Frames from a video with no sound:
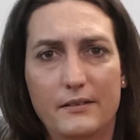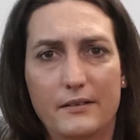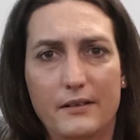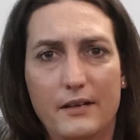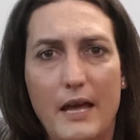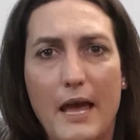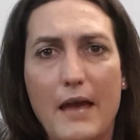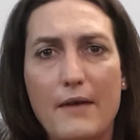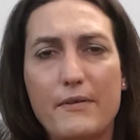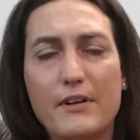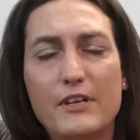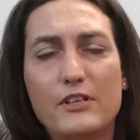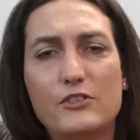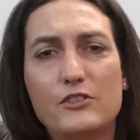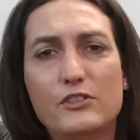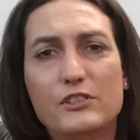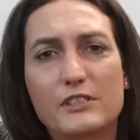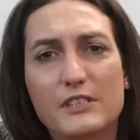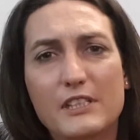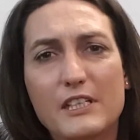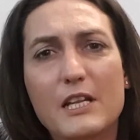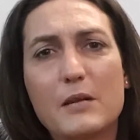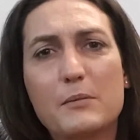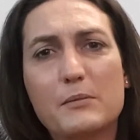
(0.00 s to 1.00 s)
having to
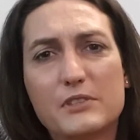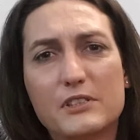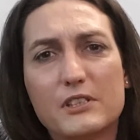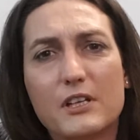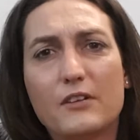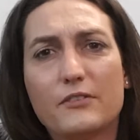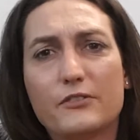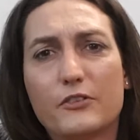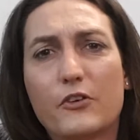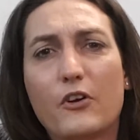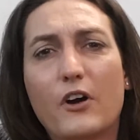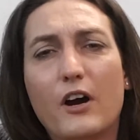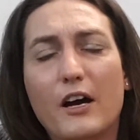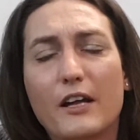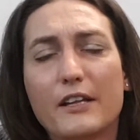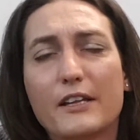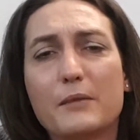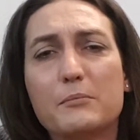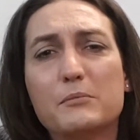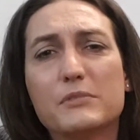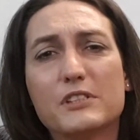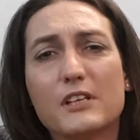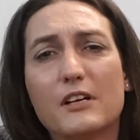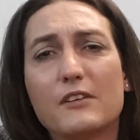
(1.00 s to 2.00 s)
see themselves cry
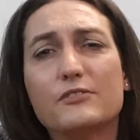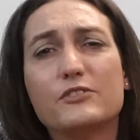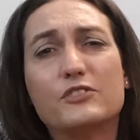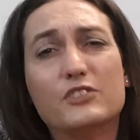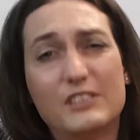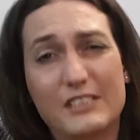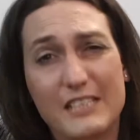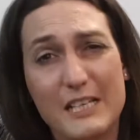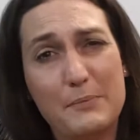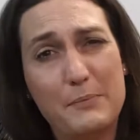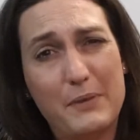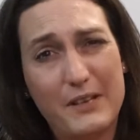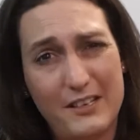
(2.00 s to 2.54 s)
themselves to sleep